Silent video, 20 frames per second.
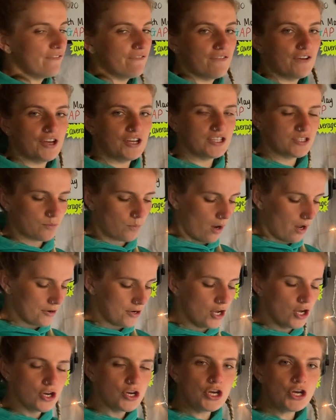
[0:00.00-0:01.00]
first one.
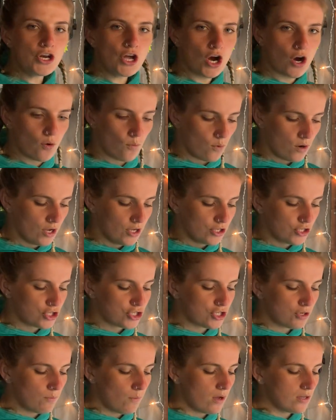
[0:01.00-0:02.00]
No,
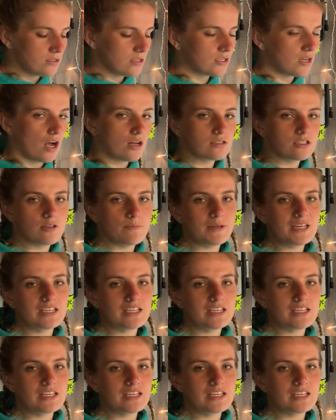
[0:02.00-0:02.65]
someone's got to be